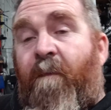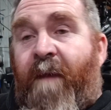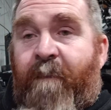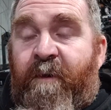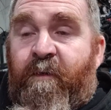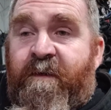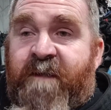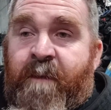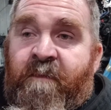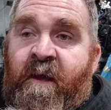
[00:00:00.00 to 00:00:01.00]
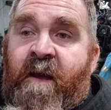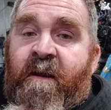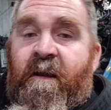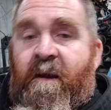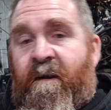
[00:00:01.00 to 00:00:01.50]
I'm happy to accept
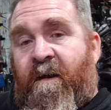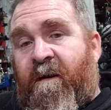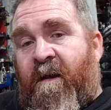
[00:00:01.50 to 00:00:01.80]
that, yada, yada,